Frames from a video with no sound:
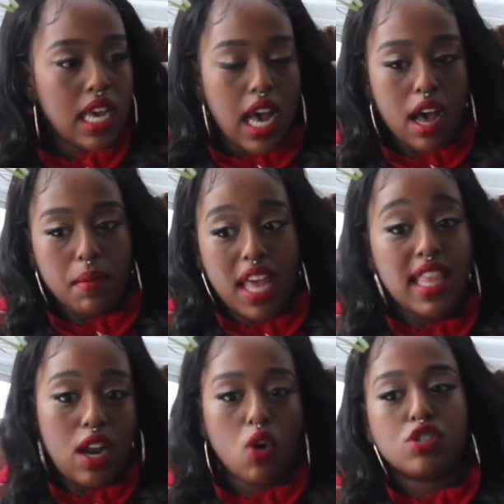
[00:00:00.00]
And
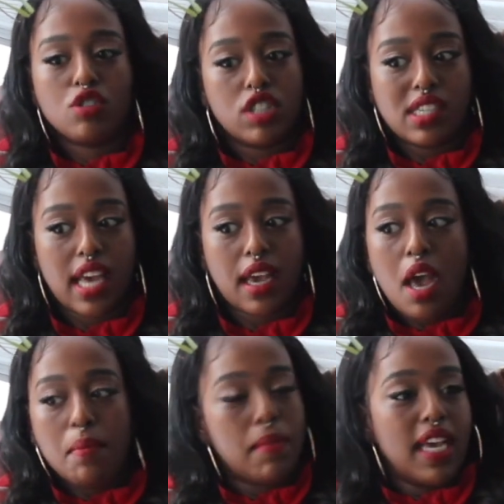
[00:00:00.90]
then also just
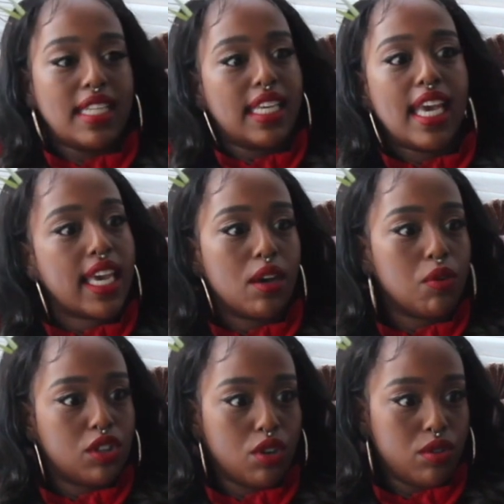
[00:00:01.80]
maybe get to kick it
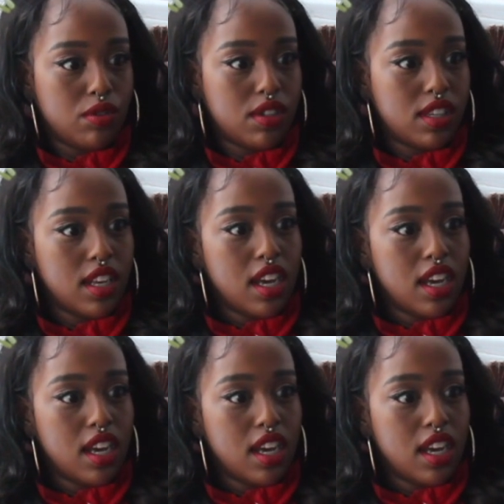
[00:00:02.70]
with those,